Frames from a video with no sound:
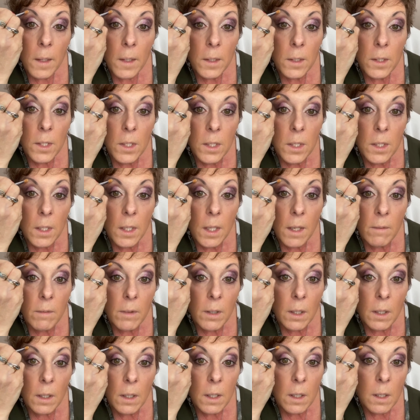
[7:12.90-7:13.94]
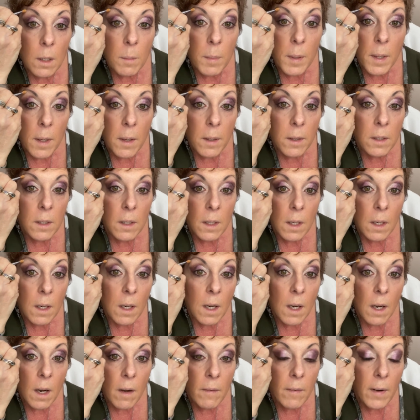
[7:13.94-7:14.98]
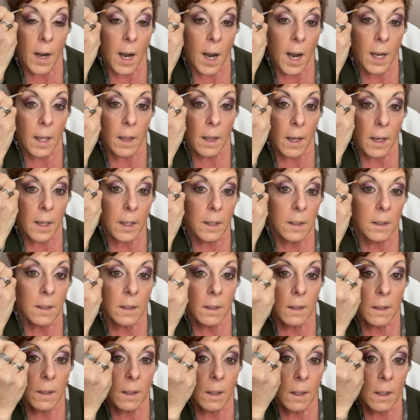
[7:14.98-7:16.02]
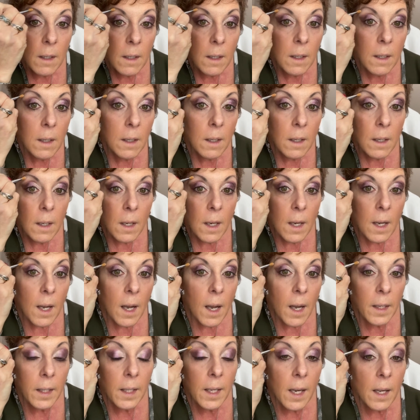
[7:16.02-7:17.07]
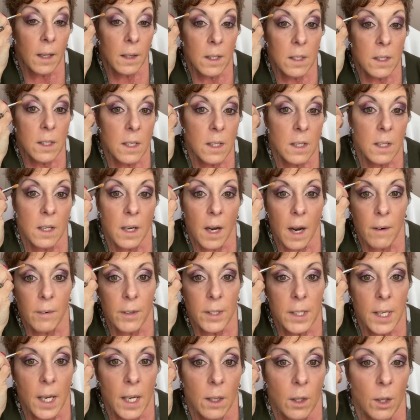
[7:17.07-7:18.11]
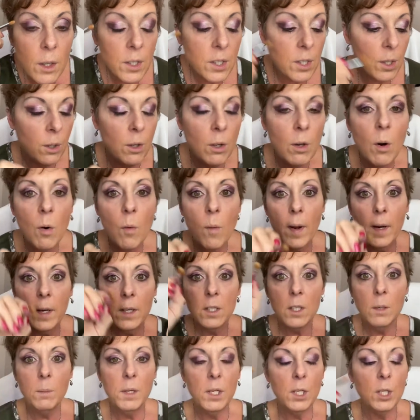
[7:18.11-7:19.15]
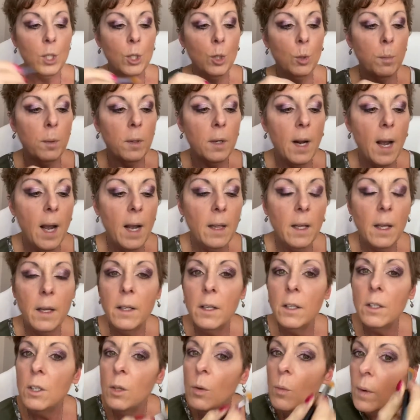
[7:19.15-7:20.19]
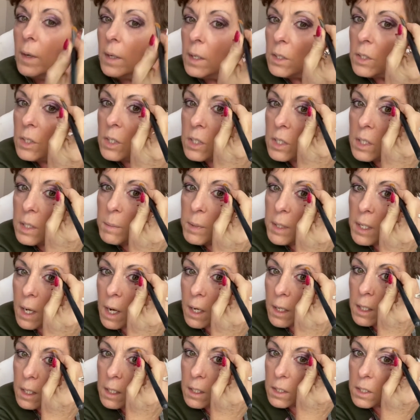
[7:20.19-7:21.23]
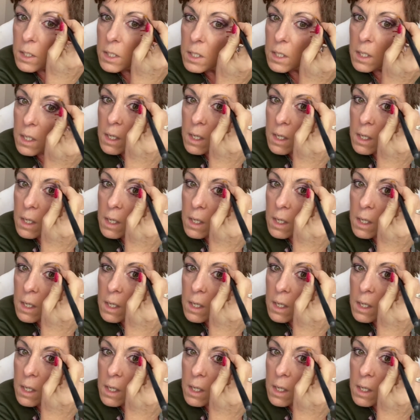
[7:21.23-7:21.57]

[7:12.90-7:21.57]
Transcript: just to give it a little bit of a highlight. Again, this is an everyday look, so you don't want it to be super highlighted. You want it just to be a hint